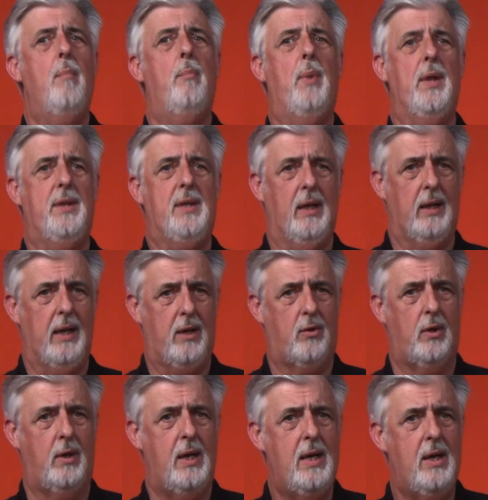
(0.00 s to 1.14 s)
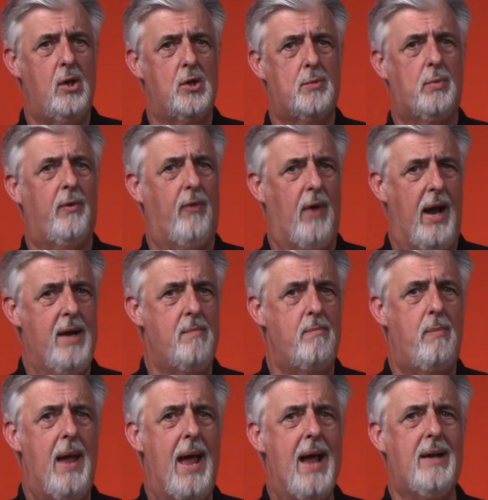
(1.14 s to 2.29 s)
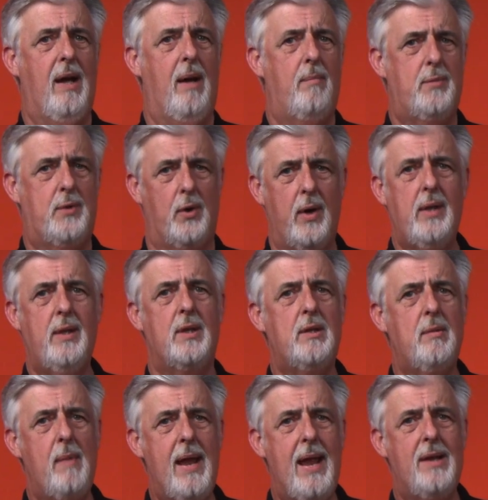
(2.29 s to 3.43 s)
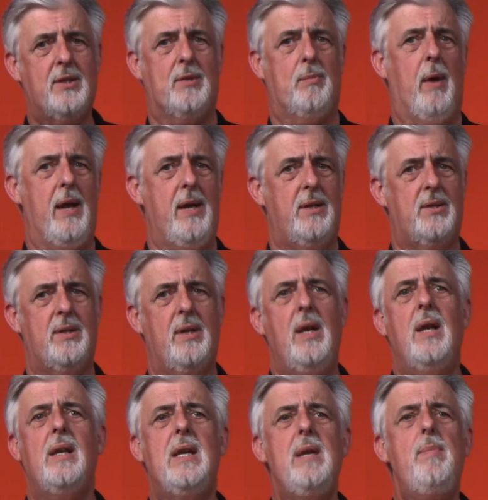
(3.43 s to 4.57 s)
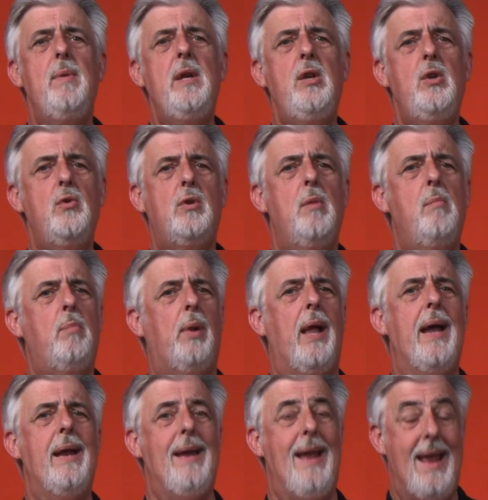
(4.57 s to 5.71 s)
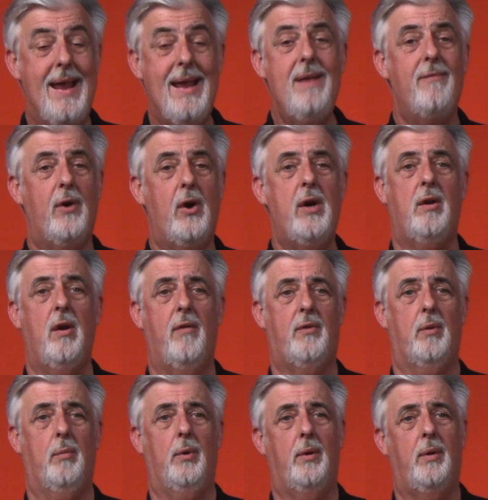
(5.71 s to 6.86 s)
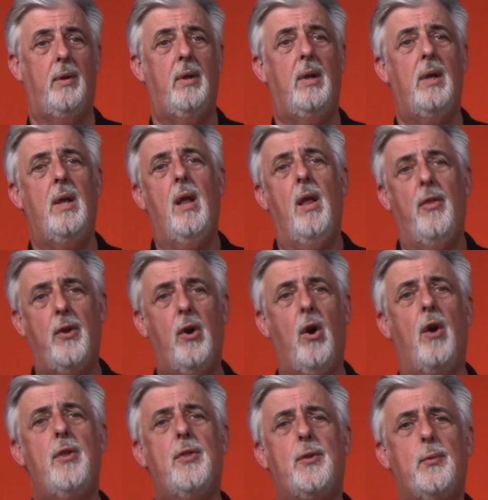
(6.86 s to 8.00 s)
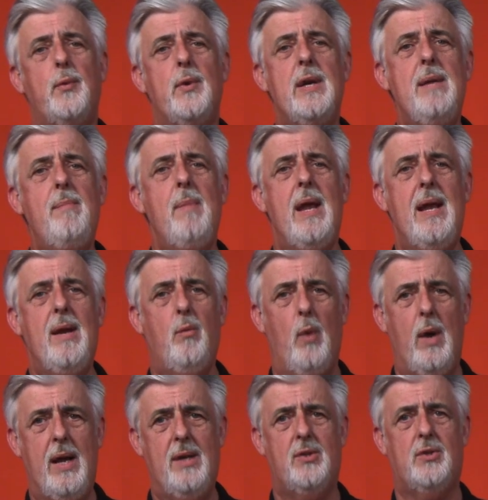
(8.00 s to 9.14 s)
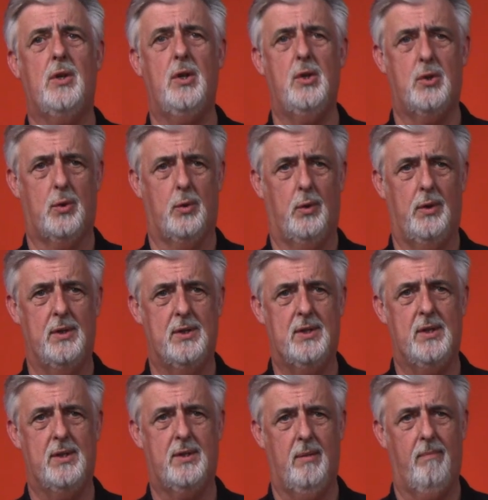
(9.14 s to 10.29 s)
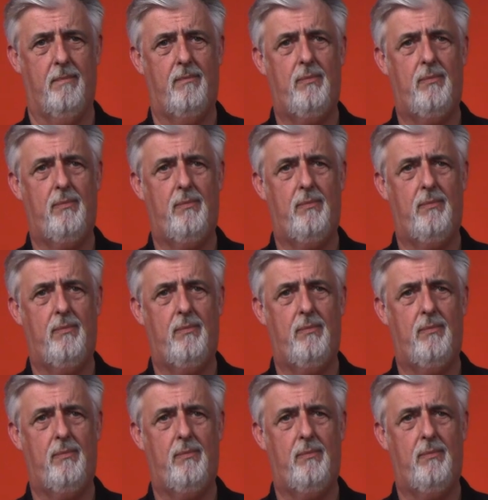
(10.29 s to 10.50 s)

but the electric heaters provide backup during the demand spikes, keeping you compliant and very comfortable. There are 3 main ways to control the system.